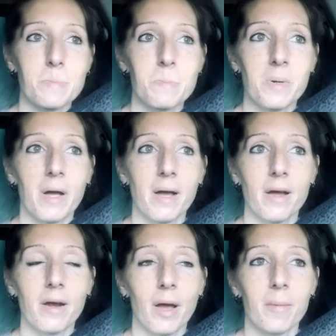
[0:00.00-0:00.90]

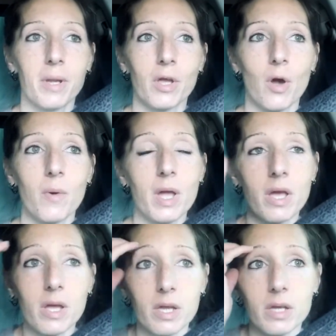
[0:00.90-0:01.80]
But I'm gonna go
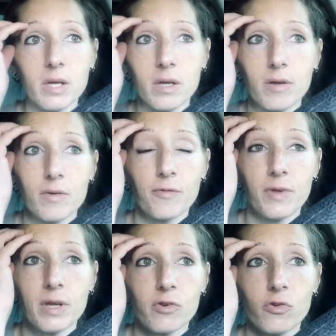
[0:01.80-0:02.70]
in,
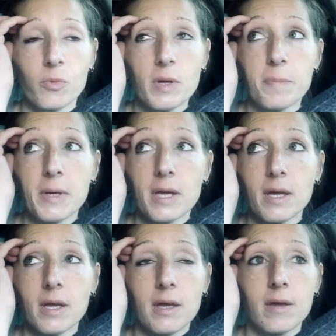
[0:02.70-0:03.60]
finish
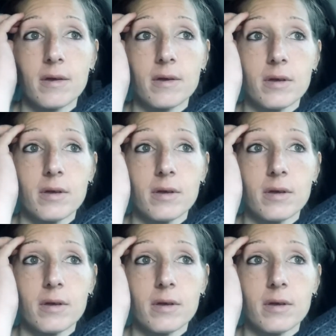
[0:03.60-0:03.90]
sweeping,